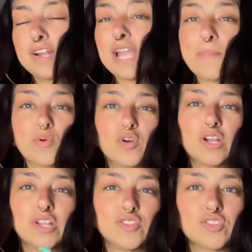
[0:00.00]

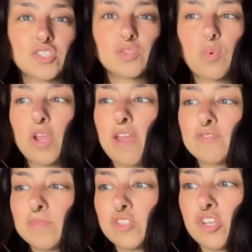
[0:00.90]
Capricorns, why do you have
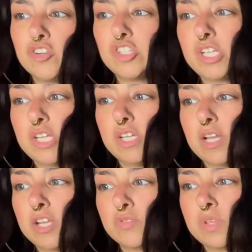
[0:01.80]
so much energy?
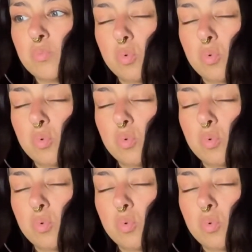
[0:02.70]
I just need